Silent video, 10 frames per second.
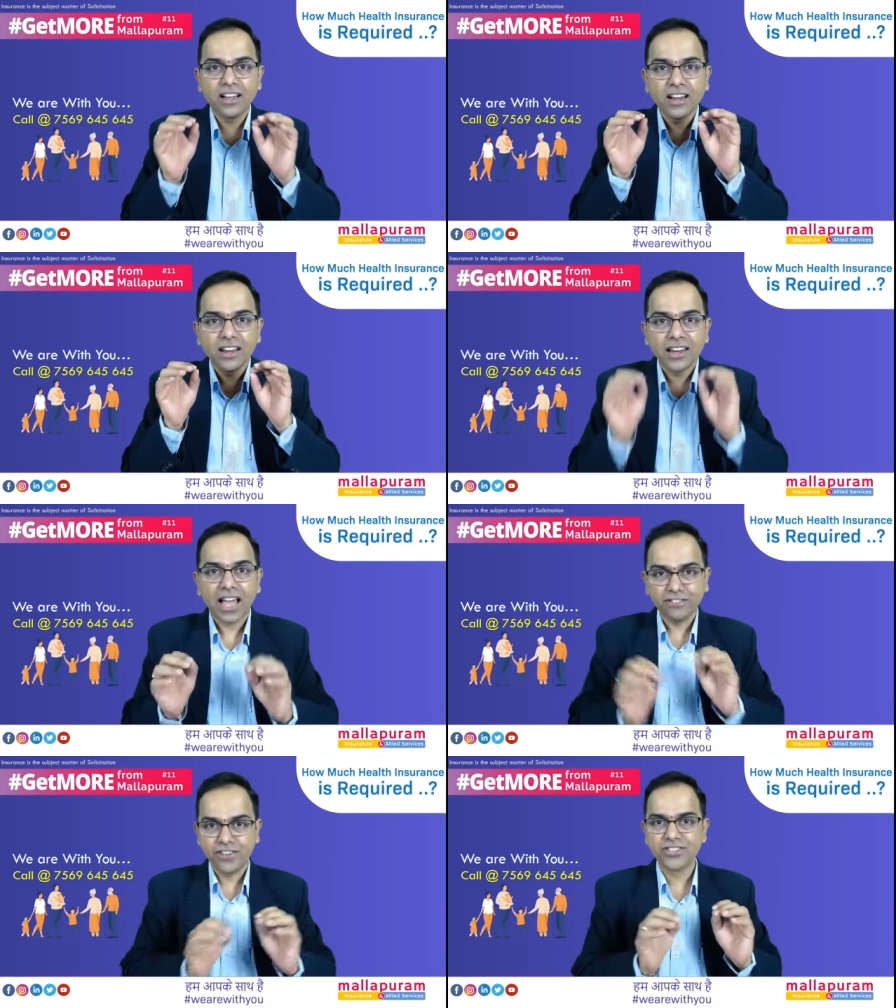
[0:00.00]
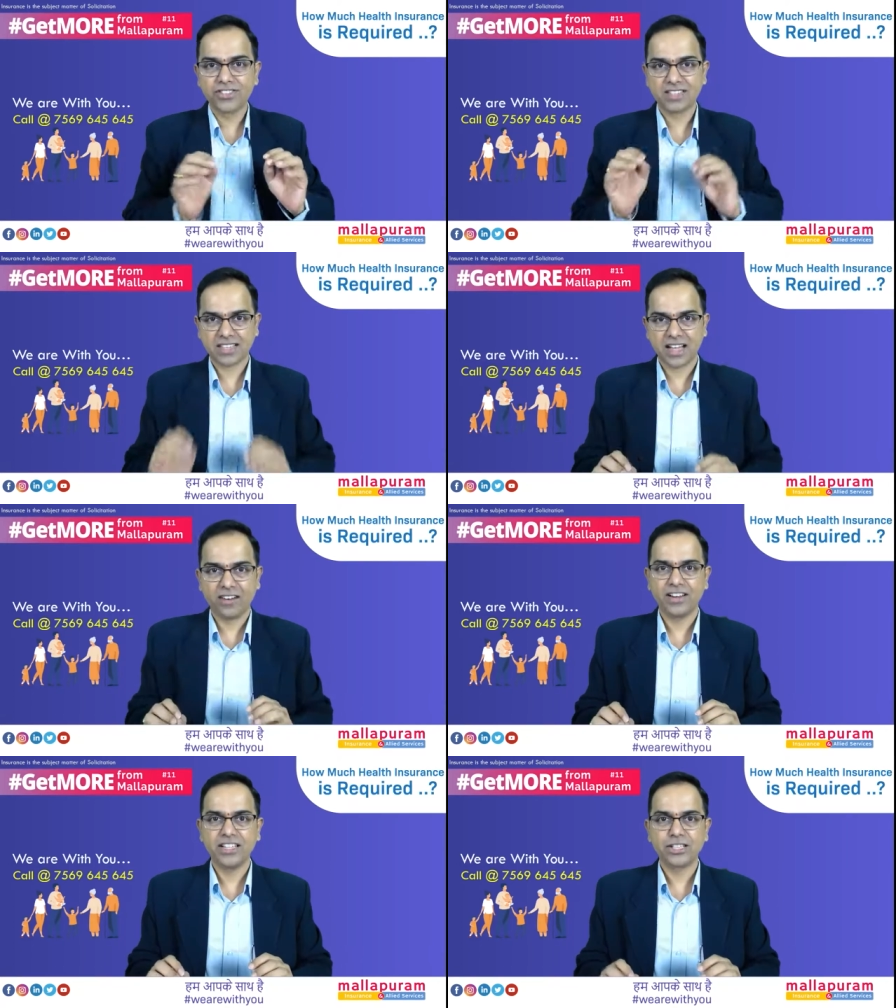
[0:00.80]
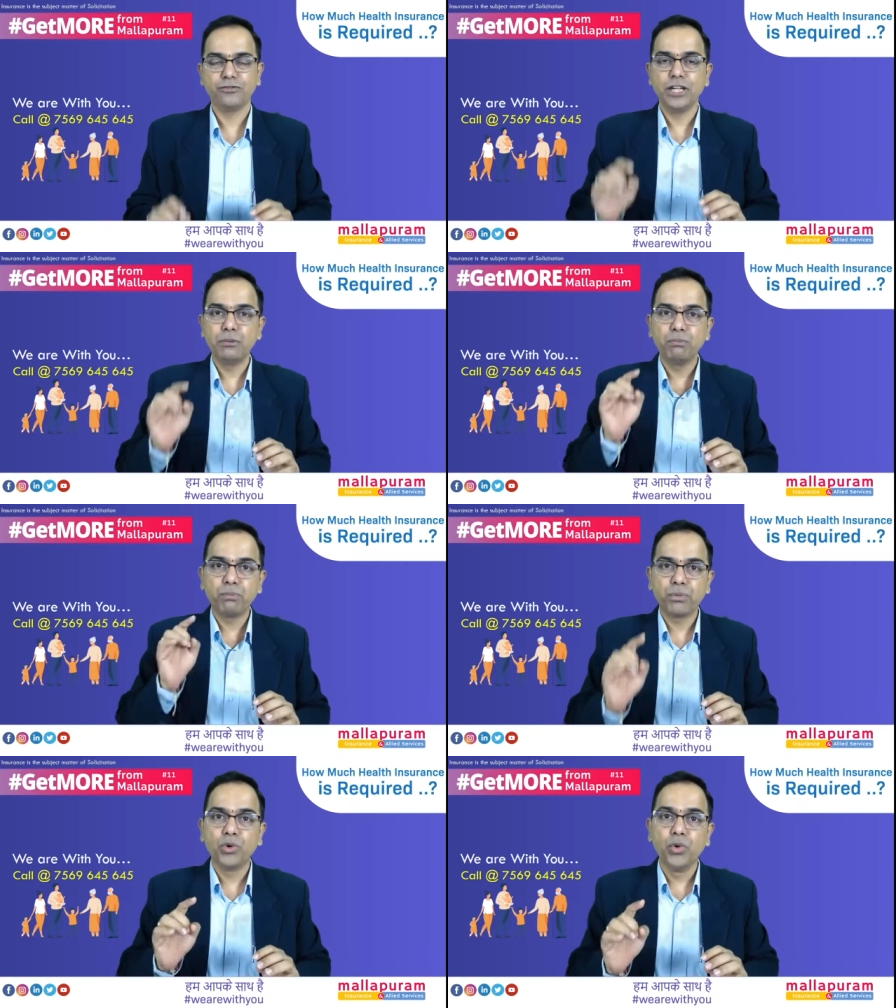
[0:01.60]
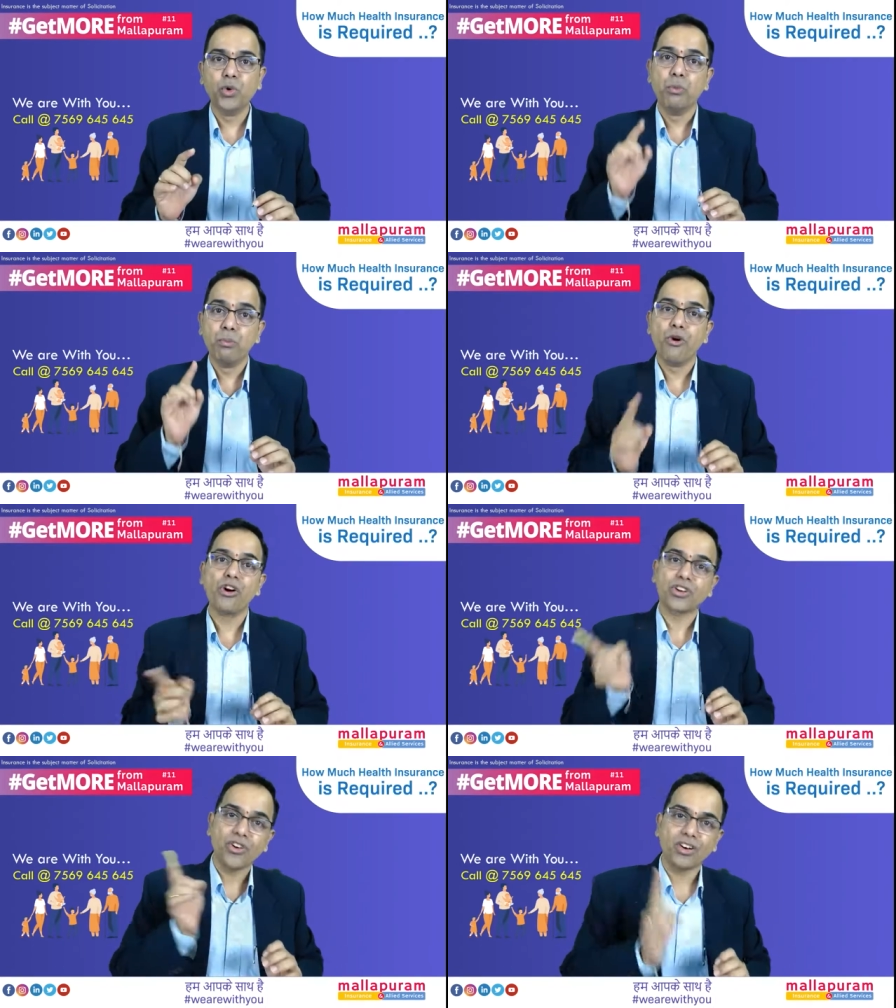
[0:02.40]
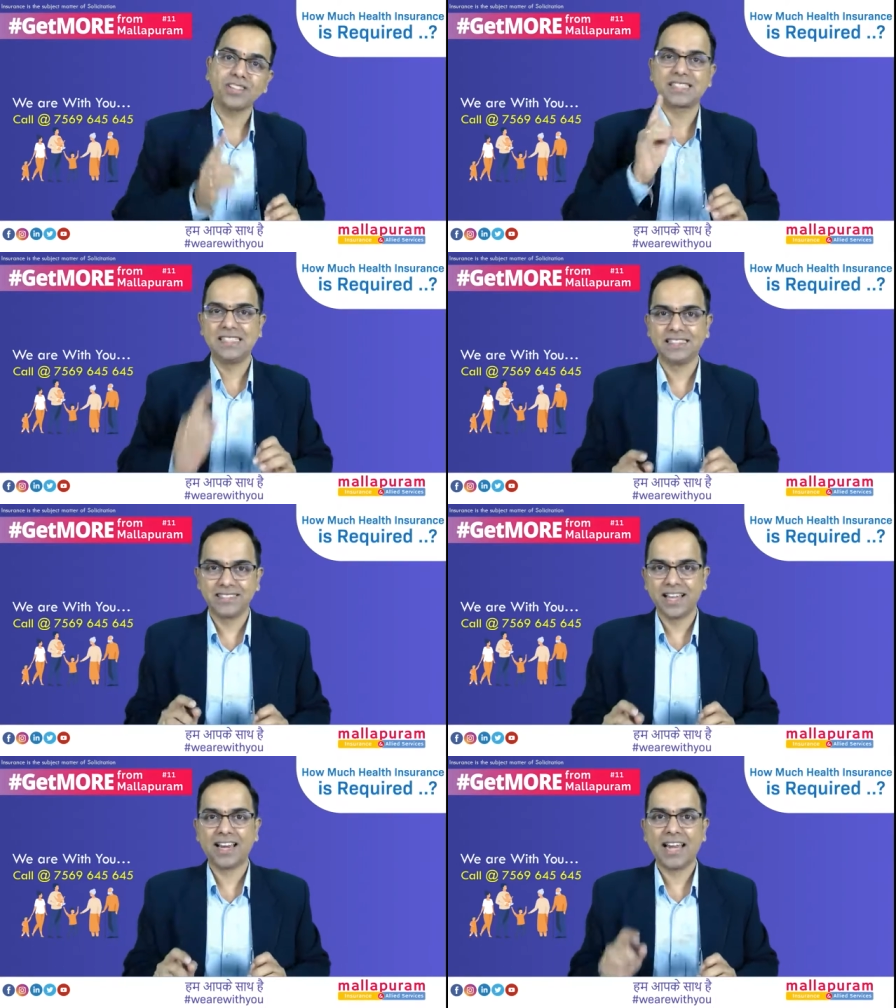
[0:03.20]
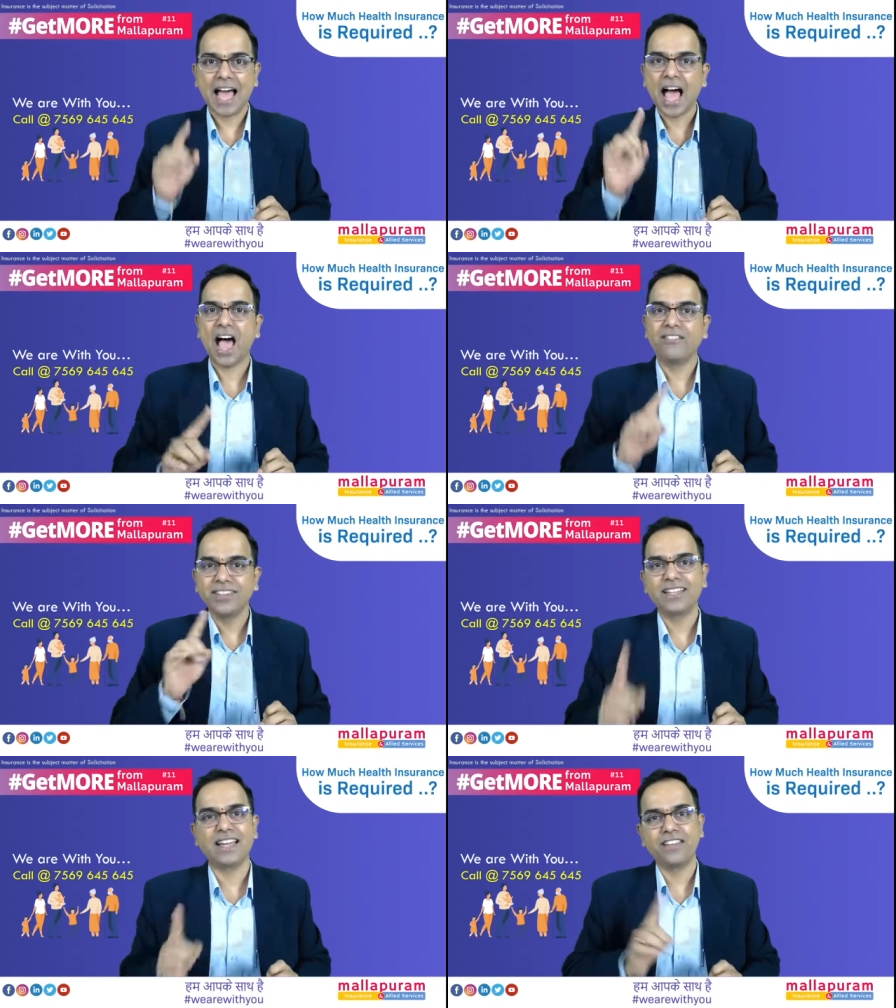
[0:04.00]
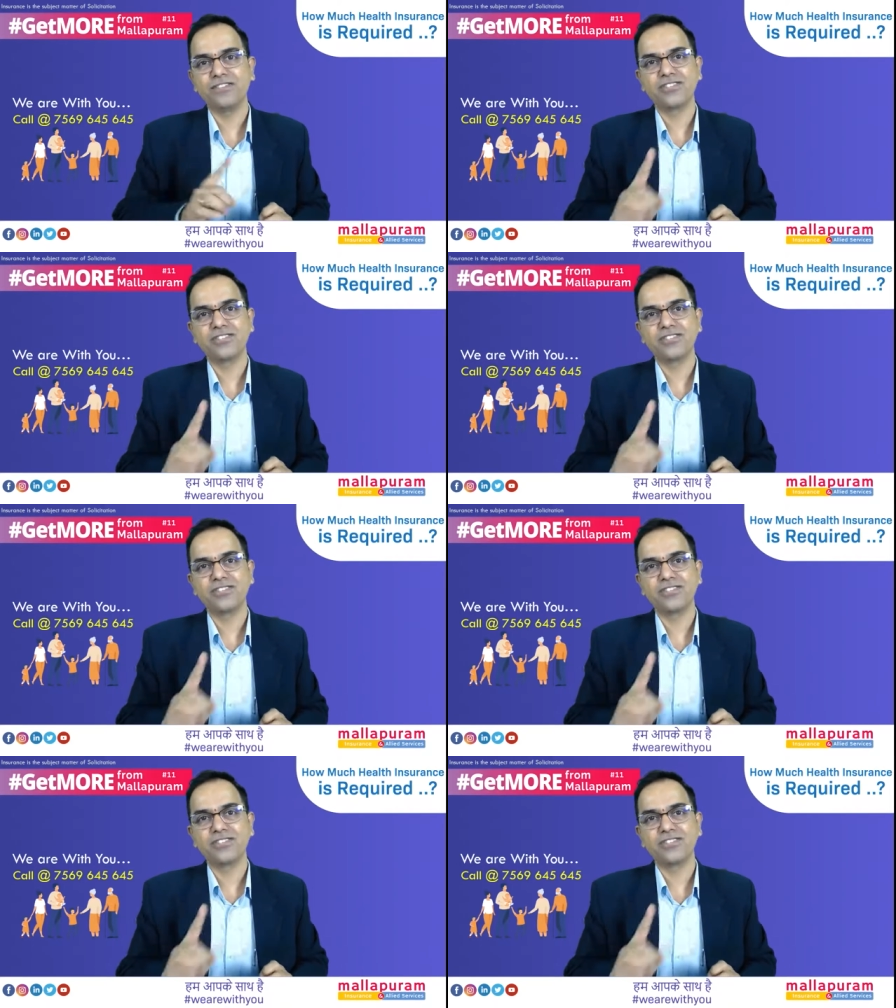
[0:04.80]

insurance coverage will prove more costlier than having the life insurance coverage.